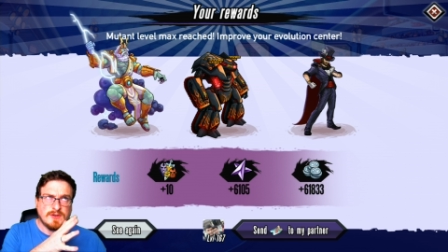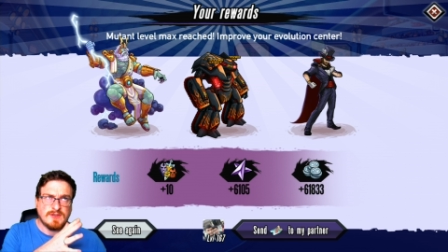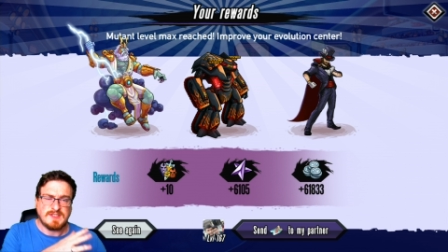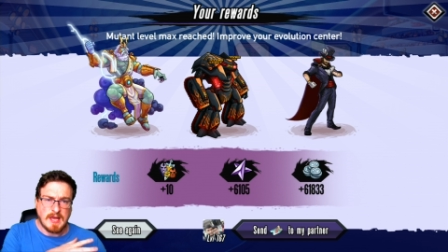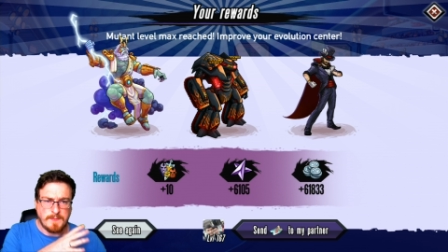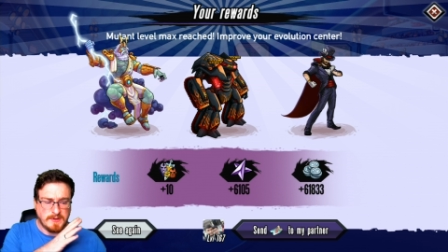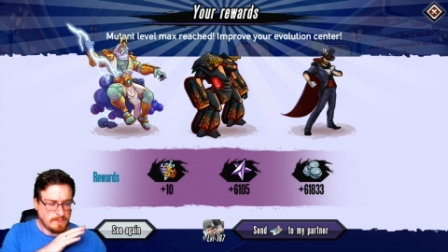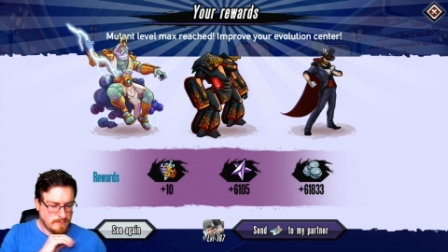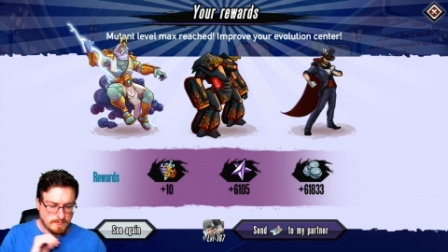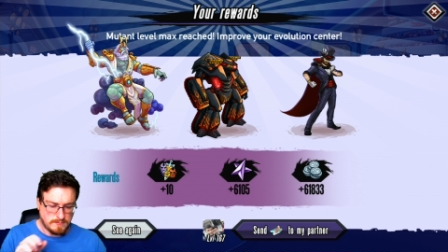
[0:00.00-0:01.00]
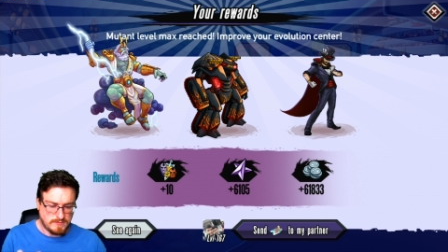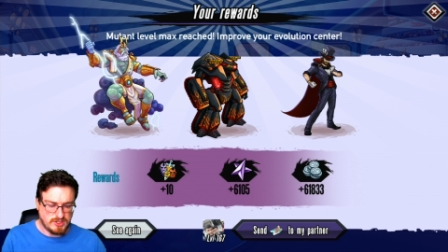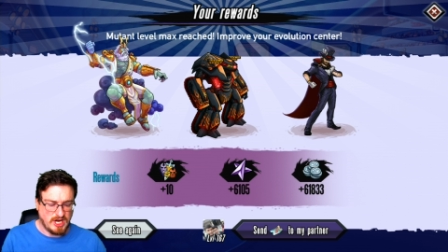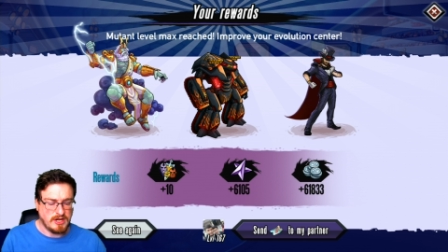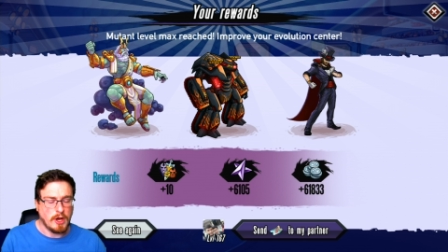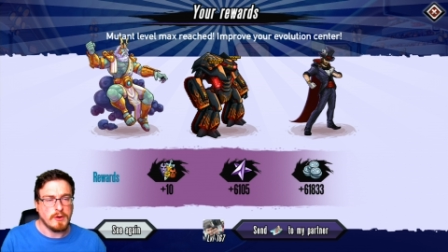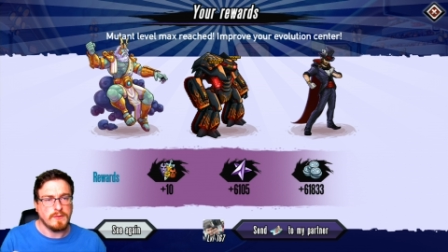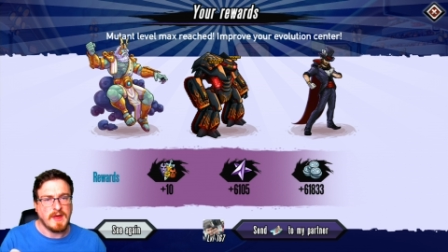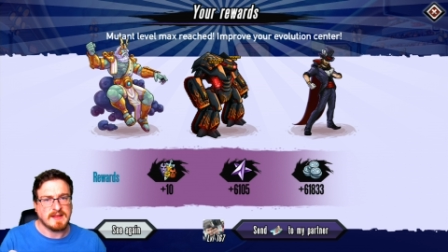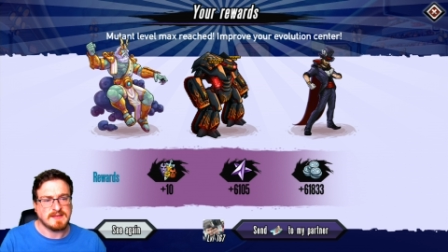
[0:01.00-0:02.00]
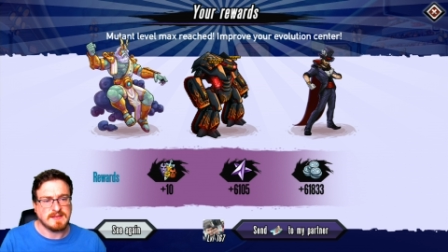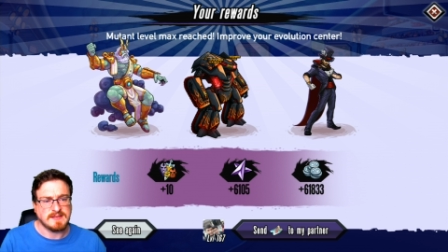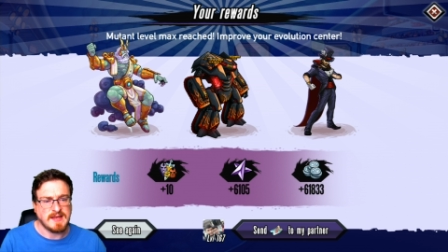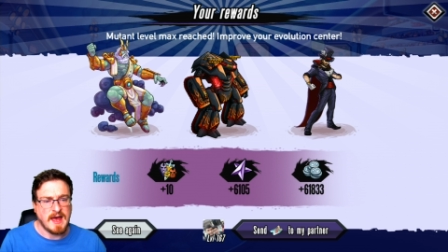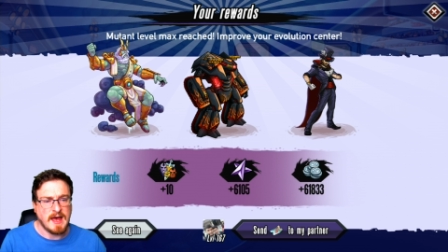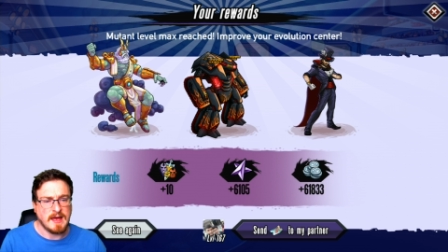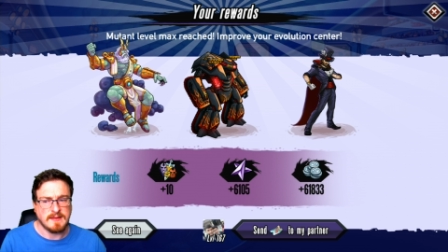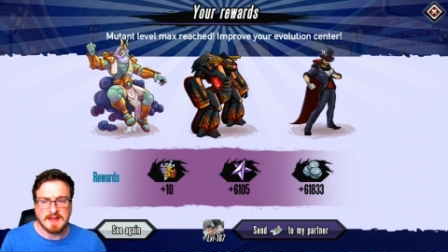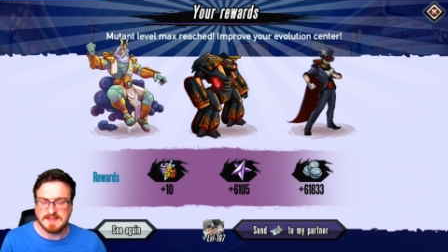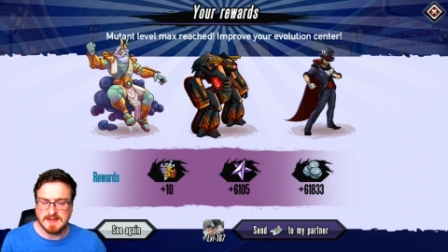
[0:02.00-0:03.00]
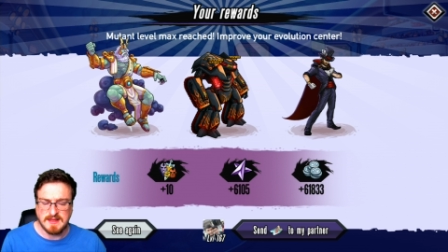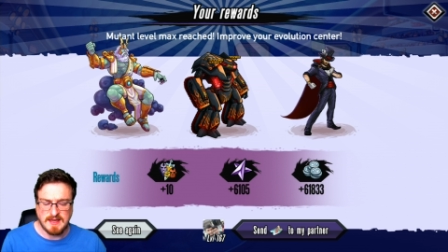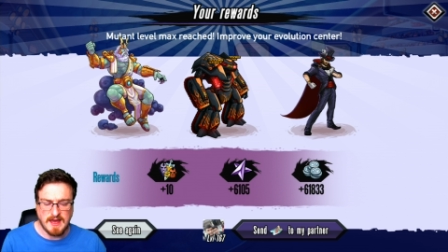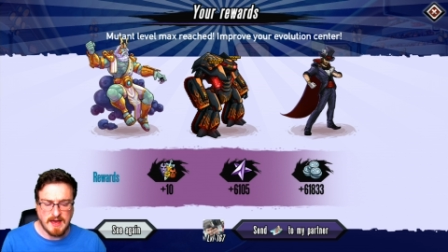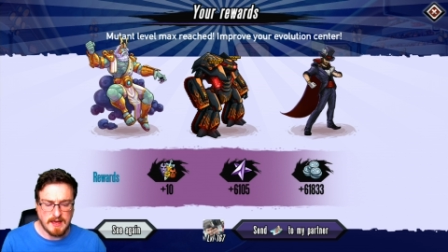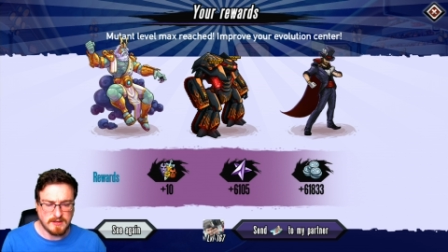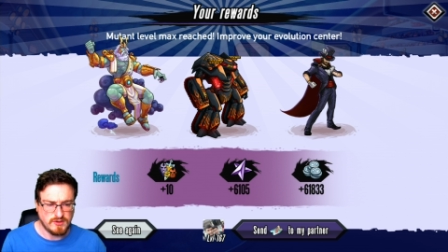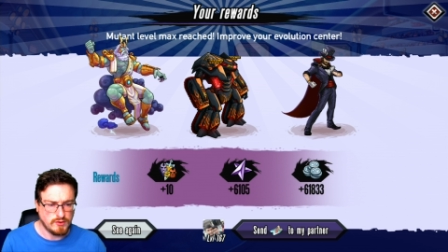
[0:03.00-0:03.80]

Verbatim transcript: say, but Gino, that's uh, that's in the uh,